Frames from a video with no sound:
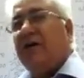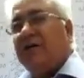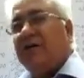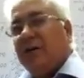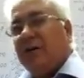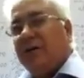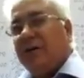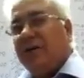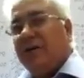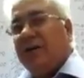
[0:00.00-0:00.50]

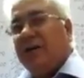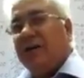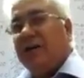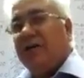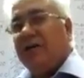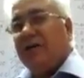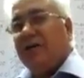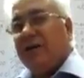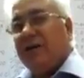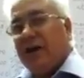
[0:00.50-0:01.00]
or some
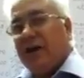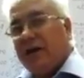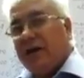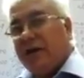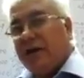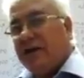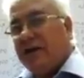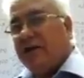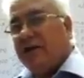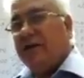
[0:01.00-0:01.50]
other
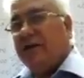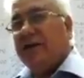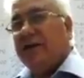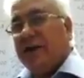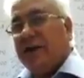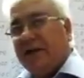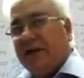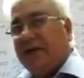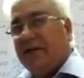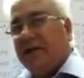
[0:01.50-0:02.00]

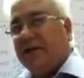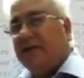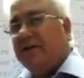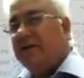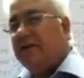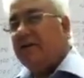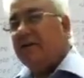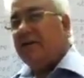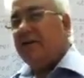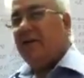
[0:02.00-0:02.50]

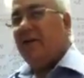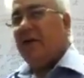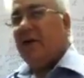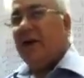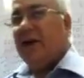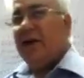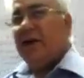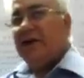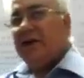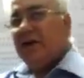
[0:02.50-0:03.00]
creditors
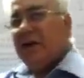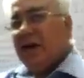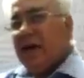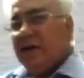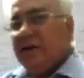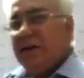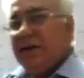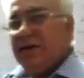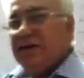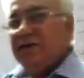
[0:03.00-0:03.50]
or
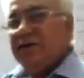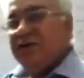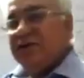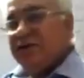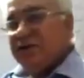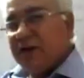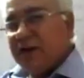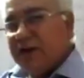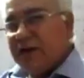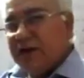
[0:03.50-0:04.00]
other
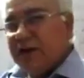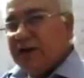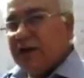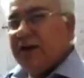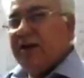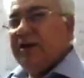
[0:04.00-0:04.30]
liabilities which